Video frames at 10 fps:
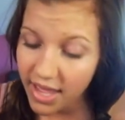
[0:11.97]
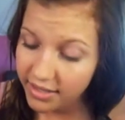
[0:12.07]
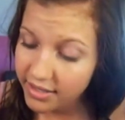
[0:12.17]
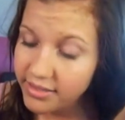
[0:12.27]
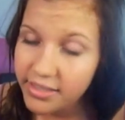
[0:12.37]

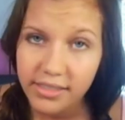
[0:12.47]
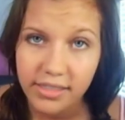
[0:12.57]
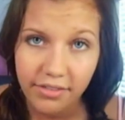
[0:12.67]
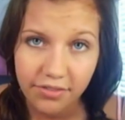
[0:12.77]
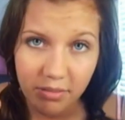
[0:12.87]
and that
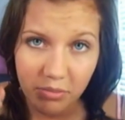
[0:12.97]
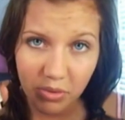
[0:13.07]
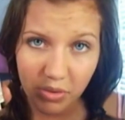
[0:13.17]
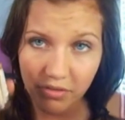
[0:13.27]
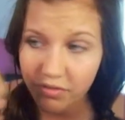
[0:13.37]
consists
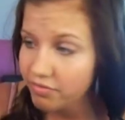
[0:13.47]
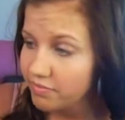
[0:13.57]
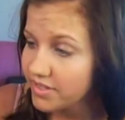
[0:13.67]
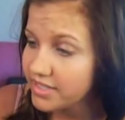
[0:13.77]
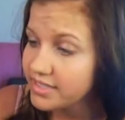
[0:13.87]
of some sort
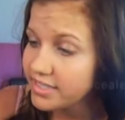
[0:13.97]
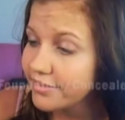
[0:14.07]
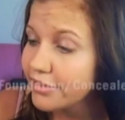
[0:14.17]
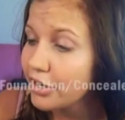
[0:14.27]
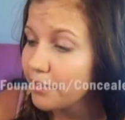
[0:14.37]
of
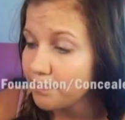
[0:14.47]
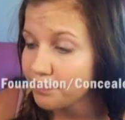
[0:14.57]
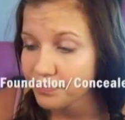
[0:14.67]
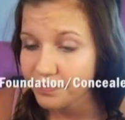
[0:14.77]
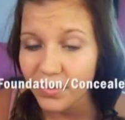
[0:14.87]

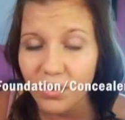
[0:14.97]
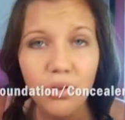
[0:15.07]
concealer,